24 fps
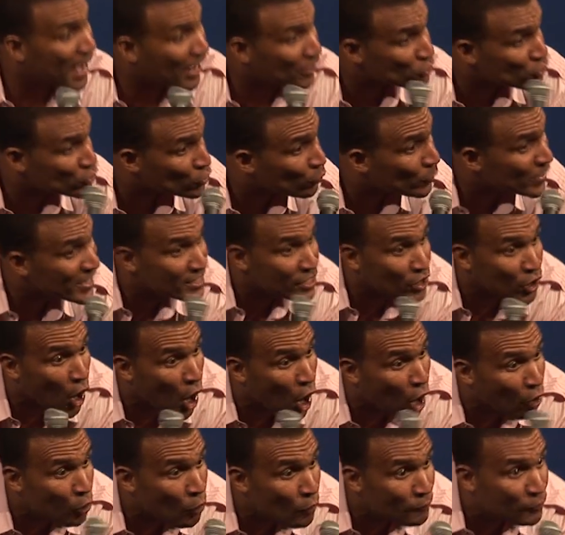new bottle, squeezed it
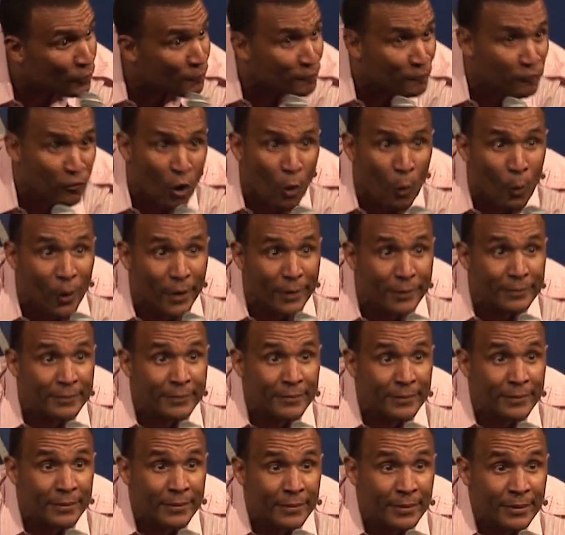all over the floor.
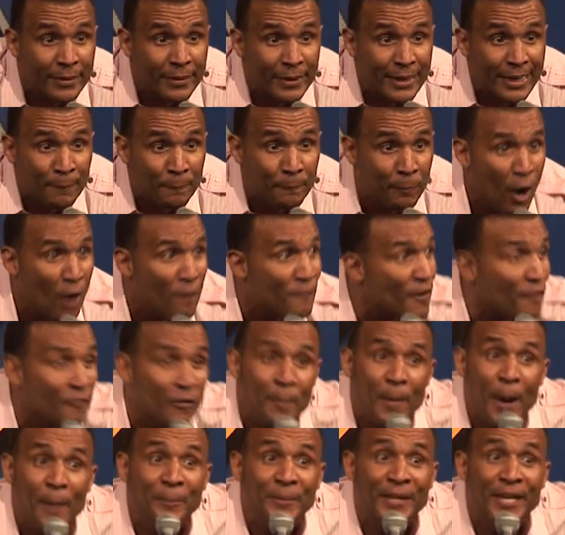Both
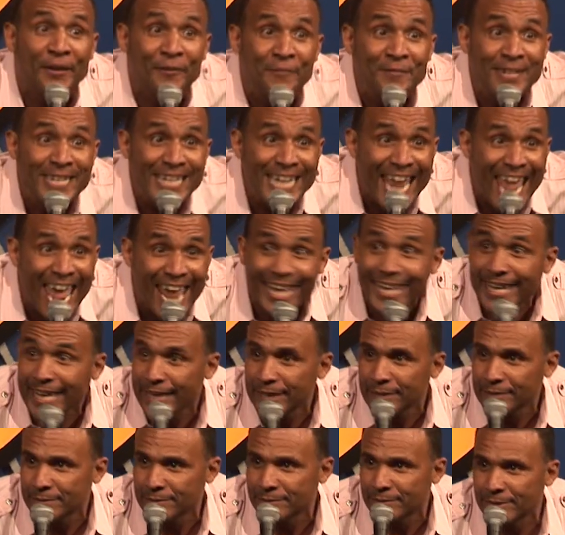of them up there
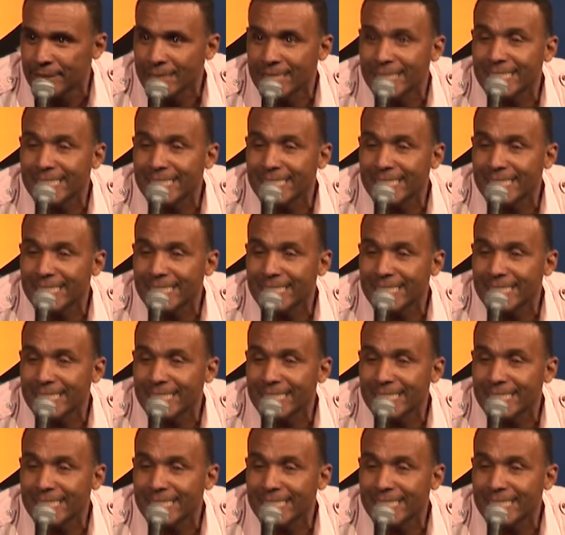naked,